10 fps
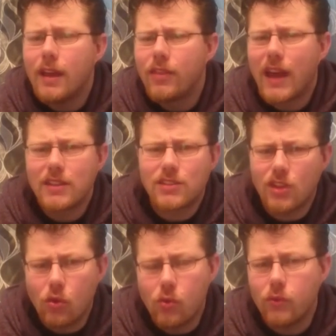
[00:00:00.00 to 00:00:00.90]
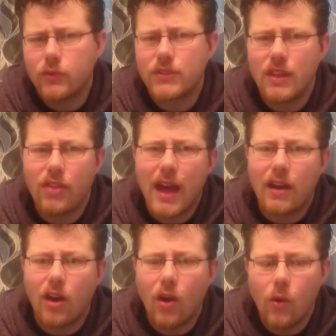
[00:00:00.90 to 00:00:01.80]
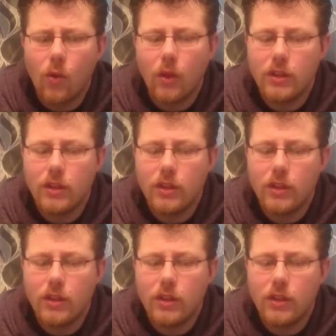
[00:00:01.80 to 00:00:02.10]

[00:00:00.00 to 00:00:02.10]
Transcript: that solves that whole